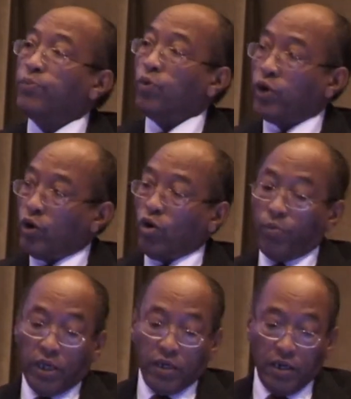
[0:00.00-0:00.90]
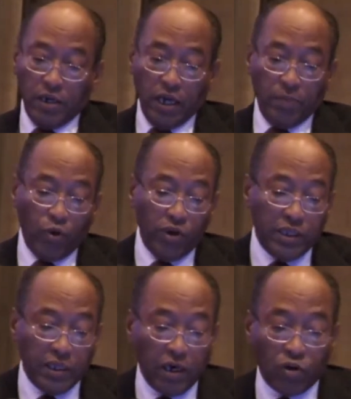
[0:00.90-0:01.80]
economical and
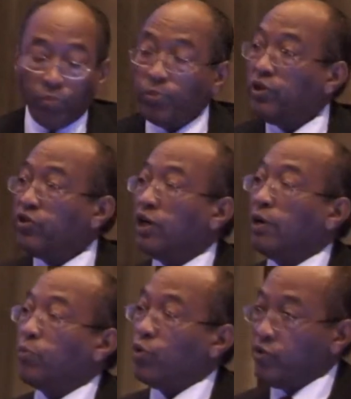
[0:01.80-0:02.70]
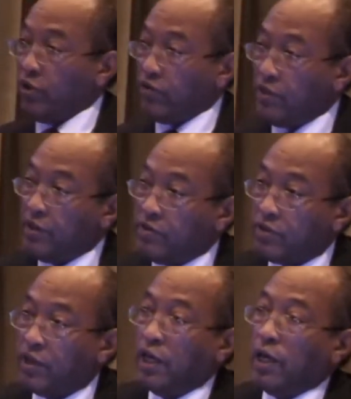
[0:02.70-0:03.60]
political competition and processes.
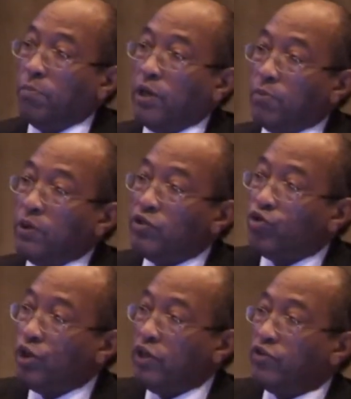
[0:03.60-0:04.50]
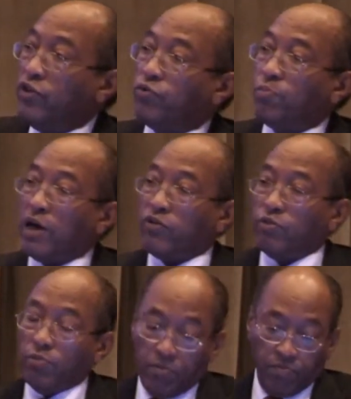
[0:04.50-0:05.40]
Maybe it reached its
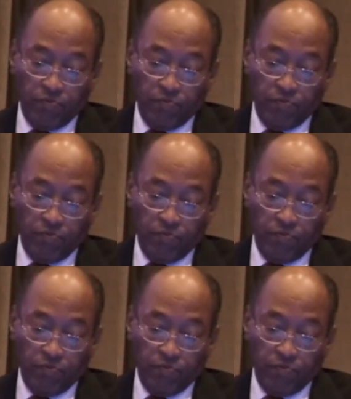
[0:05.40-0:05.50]
maximum